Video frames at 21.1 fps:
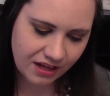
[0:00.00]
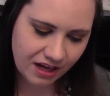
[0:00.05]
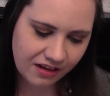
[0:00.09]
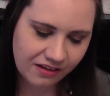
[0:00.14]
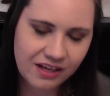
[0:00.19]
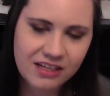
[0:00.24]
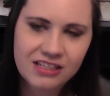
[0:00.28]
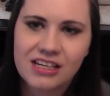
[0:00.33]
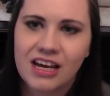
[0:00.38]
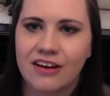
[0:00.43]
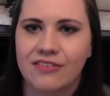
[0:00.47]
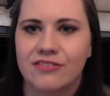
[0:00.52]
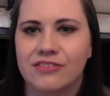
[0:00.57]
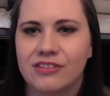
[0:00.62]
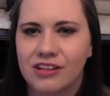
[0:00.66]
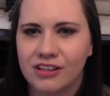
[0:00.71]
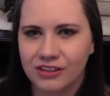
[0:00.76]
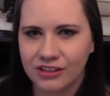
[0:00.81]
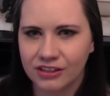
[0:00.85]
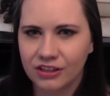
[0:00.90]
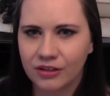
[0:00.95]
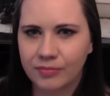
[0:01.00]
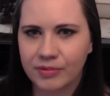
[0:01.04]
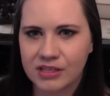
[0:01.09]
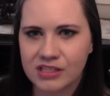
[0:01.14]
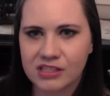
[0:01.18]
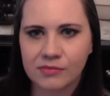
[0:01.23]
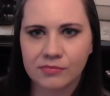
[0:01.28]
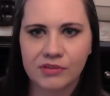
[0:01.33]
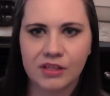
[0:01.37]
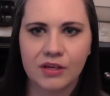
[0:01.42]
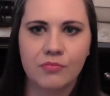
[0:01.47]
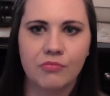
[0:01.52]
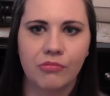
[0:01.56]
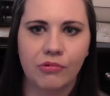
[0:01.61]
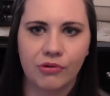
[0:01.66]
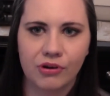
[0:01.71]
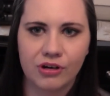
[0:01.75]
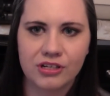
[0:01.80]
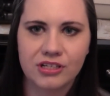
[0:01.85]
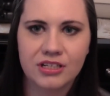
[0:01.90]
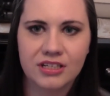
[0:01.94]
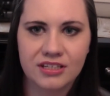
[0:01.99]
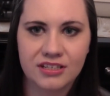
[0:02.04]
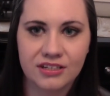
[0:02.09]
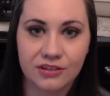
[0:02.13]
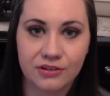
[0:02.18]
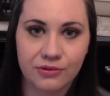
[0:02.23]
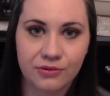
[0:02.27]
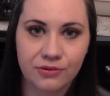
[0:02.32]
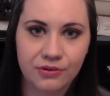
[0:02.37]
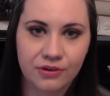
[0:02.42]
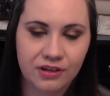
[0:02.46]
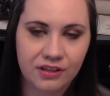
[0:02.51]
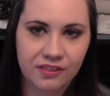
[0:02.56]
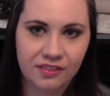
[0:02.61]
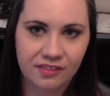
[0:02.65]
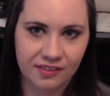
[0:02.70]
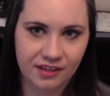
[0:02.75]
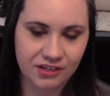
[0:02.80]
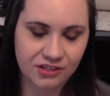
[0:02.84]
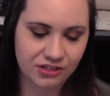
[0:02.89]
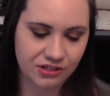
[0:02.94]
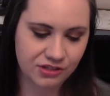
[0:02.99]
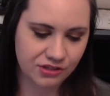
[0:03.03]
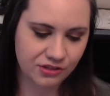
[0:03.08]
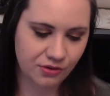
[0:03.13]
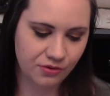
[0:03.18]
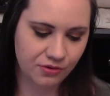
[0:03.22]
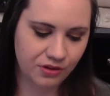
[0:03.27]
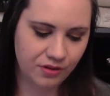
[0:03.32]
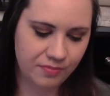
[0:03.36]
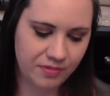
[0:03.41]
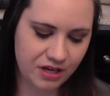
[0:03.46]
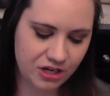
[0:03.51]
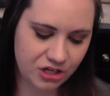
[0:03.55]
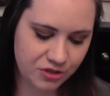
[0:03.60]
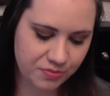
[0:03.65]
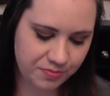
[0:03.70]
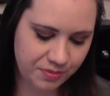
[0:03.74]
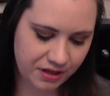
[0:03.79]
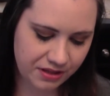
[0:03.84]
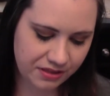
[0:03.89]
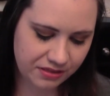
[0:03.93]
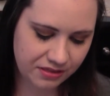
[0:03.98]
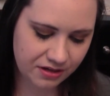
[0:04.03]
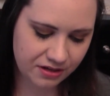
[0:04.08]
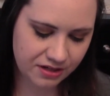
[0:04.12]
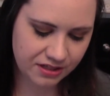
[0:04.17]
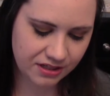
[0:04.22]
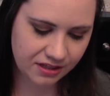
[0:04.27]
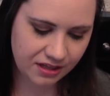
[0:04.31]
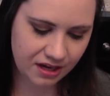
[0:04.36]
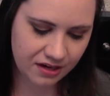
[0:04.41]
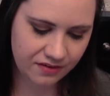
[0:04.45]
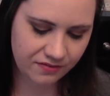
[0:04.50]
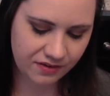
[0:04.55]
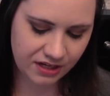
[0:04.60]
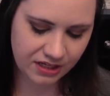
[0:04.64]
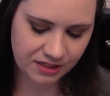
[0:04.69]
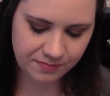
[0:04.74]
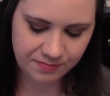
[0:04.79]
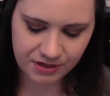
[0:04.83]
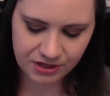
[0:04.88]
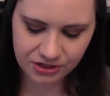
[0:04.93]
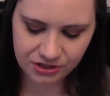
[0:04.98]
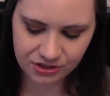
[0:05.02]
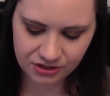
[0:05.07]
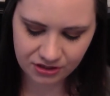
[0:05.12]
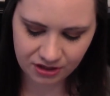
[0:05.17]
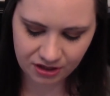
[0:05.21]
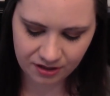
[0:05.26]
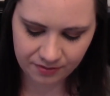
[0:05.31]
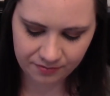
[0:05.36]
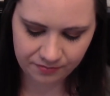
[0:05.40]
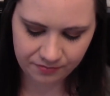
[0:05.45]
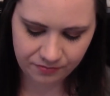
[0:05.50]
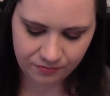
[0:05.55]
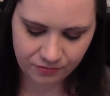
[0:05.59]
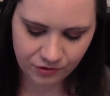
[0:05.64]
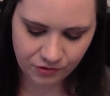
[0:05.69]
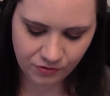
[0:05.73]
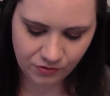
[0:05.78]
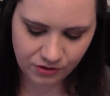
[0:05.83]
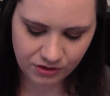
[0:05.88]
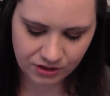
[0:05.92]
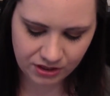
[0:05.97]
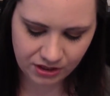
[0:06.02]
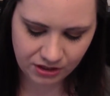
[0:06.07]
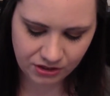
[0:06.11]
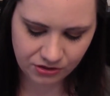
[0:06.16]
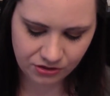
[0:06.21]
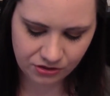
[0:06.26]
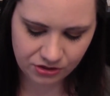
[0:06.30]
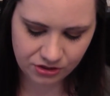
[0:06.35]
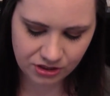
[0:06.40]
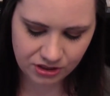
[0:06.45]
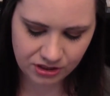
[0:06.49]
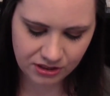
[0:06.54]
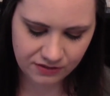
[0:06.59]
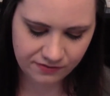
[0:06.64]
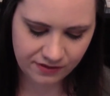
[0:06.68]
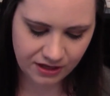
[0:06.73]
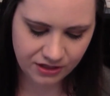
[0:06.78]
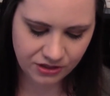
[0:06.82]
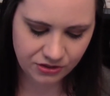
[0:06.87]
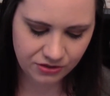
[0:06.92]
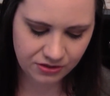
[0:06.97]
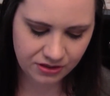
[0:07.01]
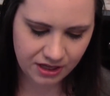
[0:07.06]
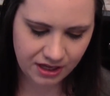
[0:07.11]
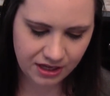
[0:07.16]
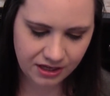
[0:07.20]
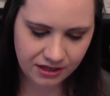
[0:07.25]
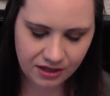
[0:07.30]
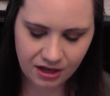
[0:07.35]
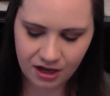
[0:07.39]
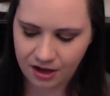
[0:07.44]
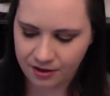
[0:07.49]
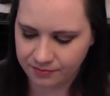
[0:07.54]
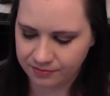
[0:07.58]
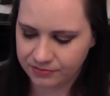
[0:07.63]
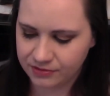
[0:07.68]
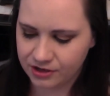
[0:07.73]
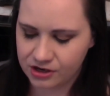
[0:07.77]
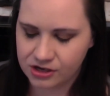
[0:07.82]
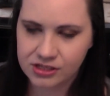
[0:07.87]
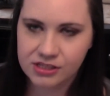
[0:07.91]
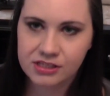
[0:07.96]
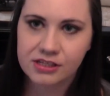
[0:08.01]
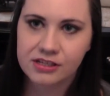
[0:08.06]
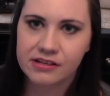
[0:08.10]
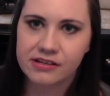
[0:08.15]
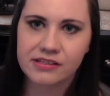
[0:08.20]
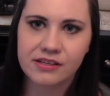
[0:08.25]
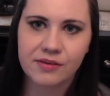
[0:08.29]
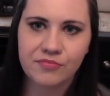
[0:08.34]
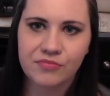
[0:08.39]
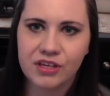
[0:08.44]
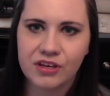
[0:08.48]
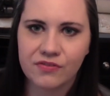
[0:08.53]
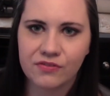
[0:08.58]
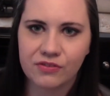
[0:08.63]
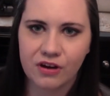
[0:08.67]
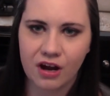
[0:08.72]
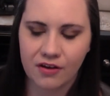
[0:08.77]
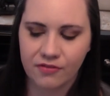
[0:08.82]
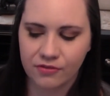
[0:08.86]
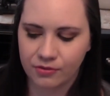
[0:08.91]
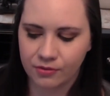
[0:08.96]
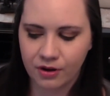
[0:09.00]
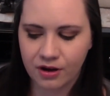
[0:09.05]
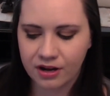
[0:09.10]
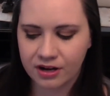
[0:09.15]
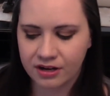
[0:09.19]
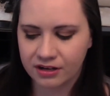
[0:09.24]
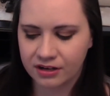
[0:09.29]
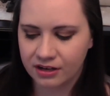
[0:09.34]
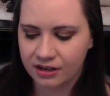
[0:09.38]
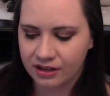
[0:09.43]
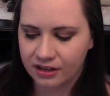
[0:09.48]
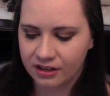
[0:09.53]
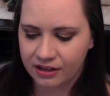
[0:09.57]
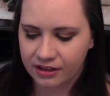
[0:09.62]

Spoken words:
I like to have a little bit something more to do than just go to the beach. But there's a lot of nice beach resorts and excursions if that's your thing. There's something for everyone.